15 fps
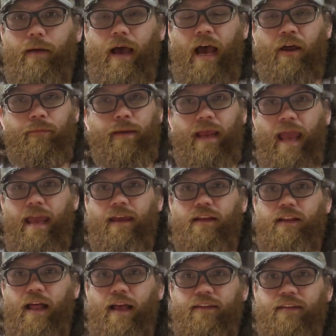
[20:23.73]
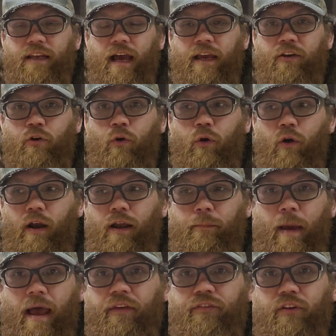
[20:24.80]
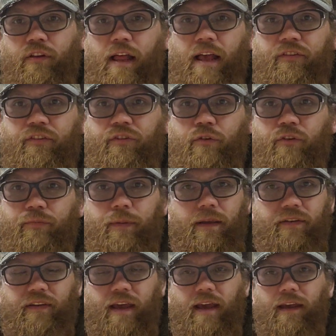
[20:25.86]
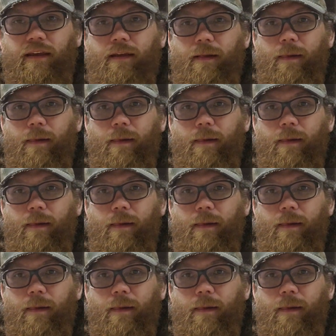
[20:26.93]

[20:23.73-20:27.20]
I would be A class in I-Corps and master class in USPSA.